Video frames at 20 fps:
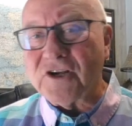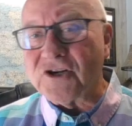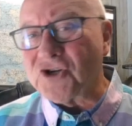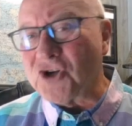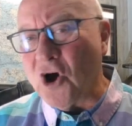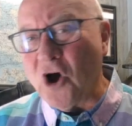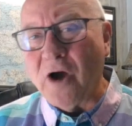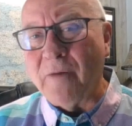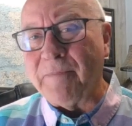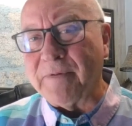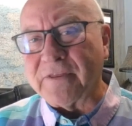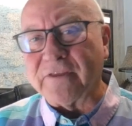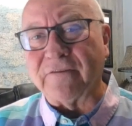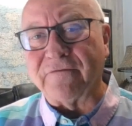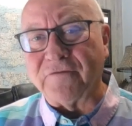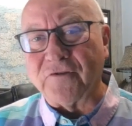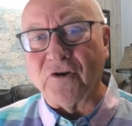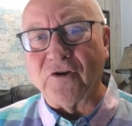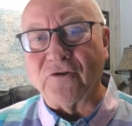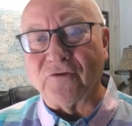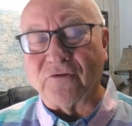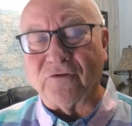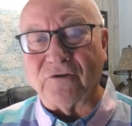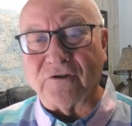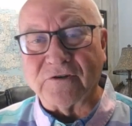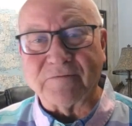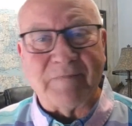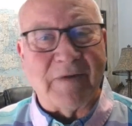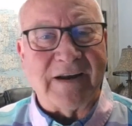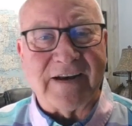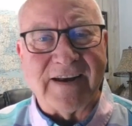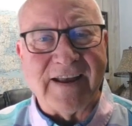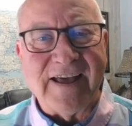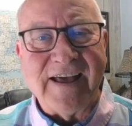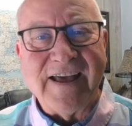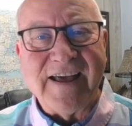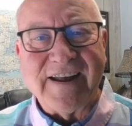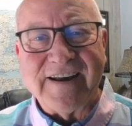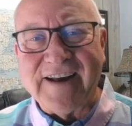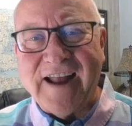show up at the funerals, but
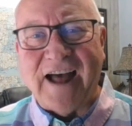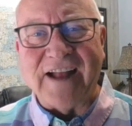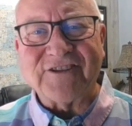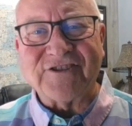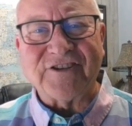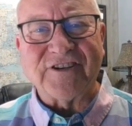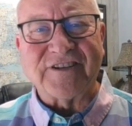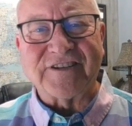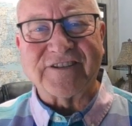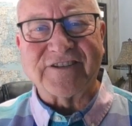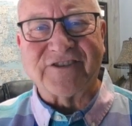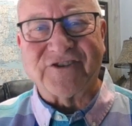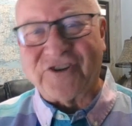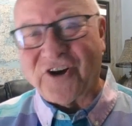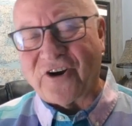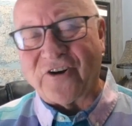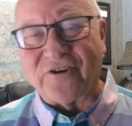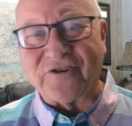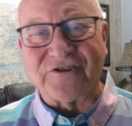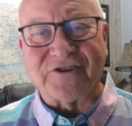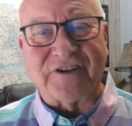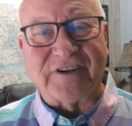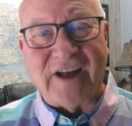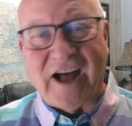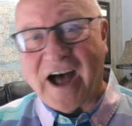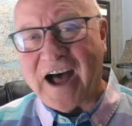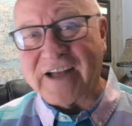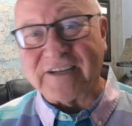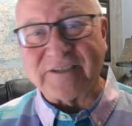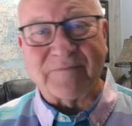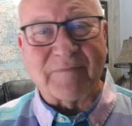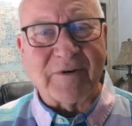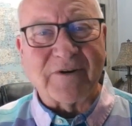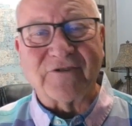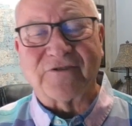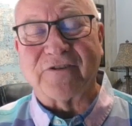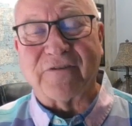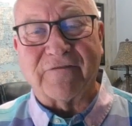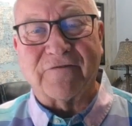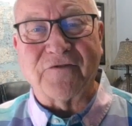not just church and
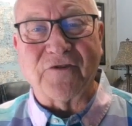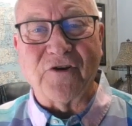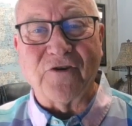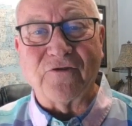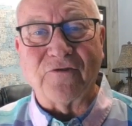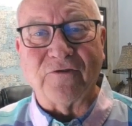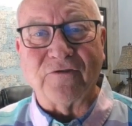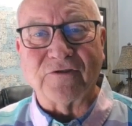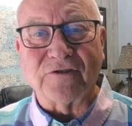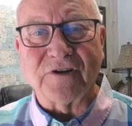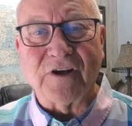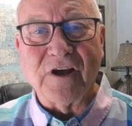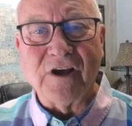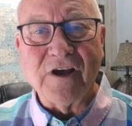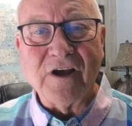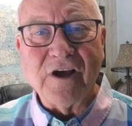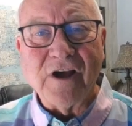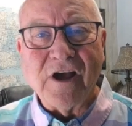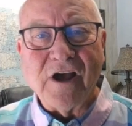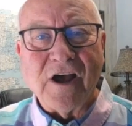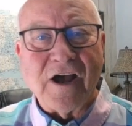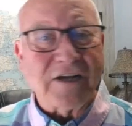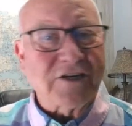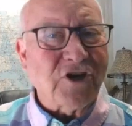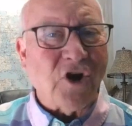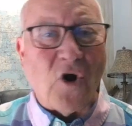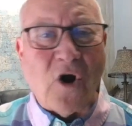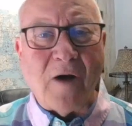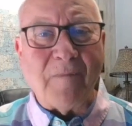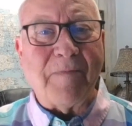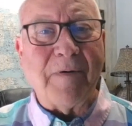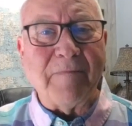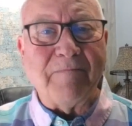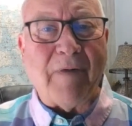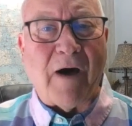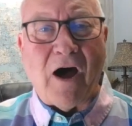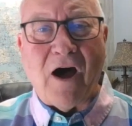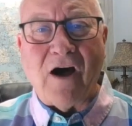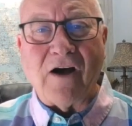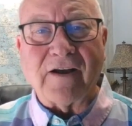hospitals and funerals. Show up at
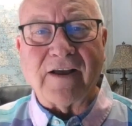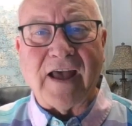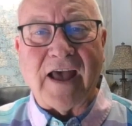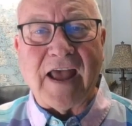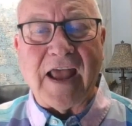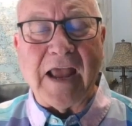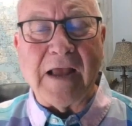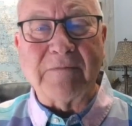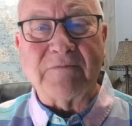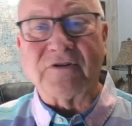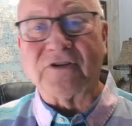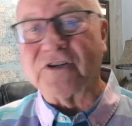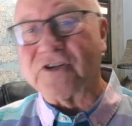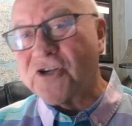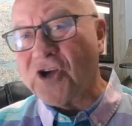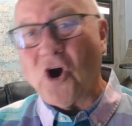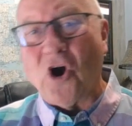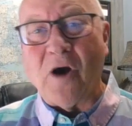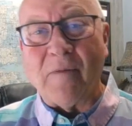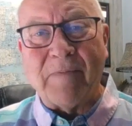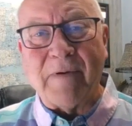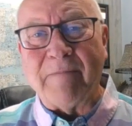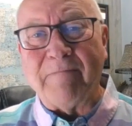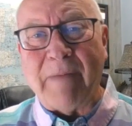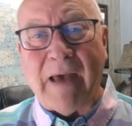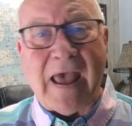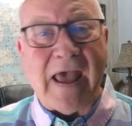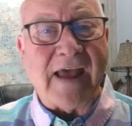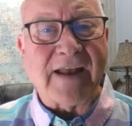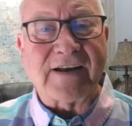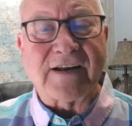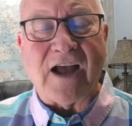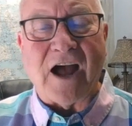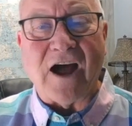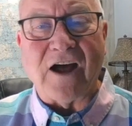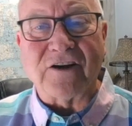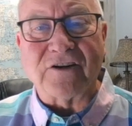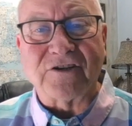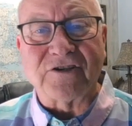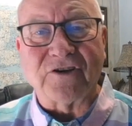ball games and show up at band
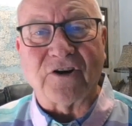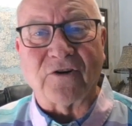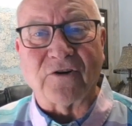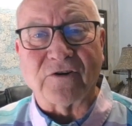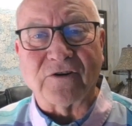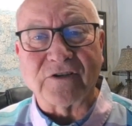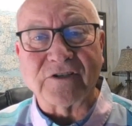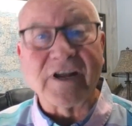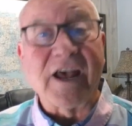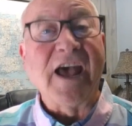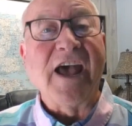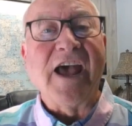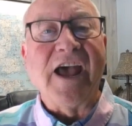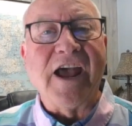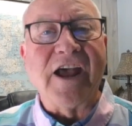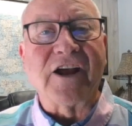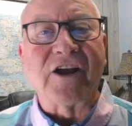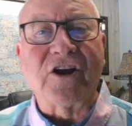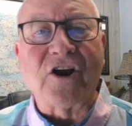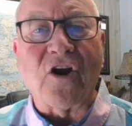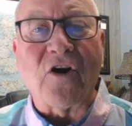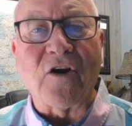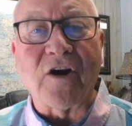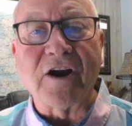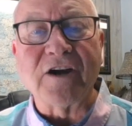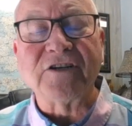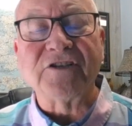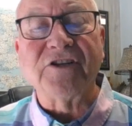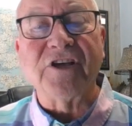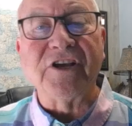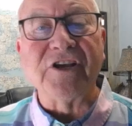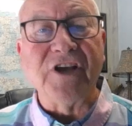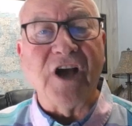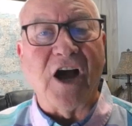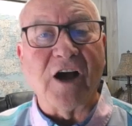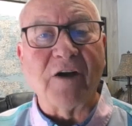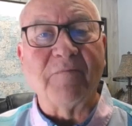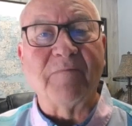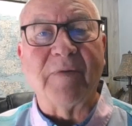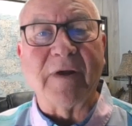concerts. Encourage the
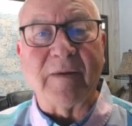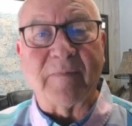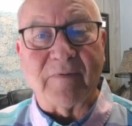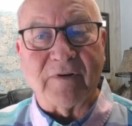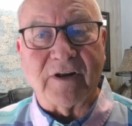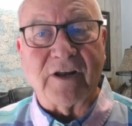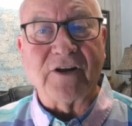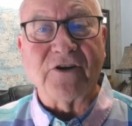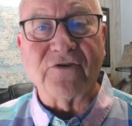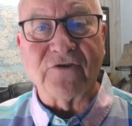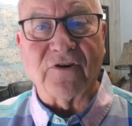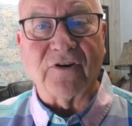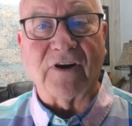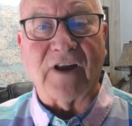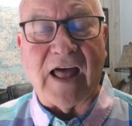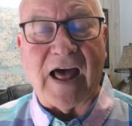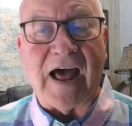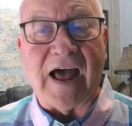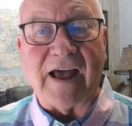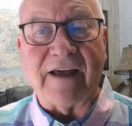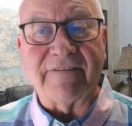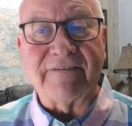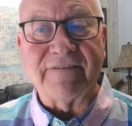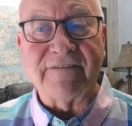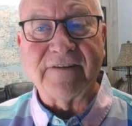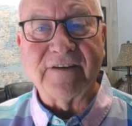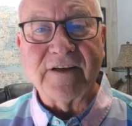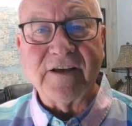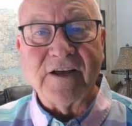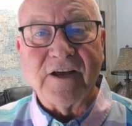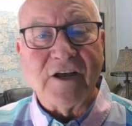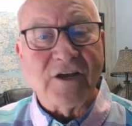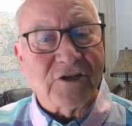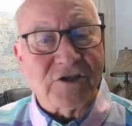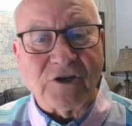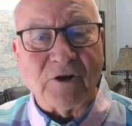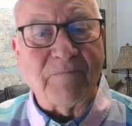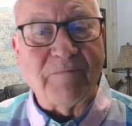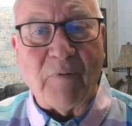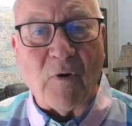young people in your life.
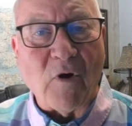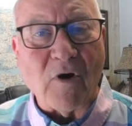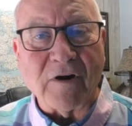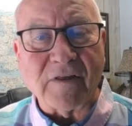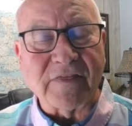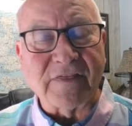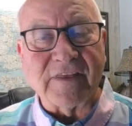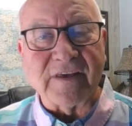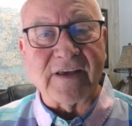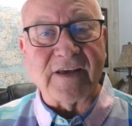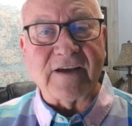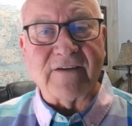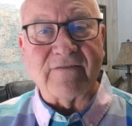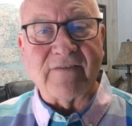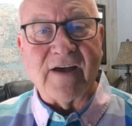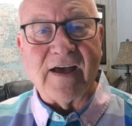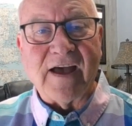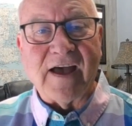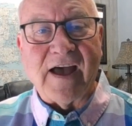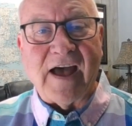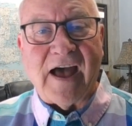Support them.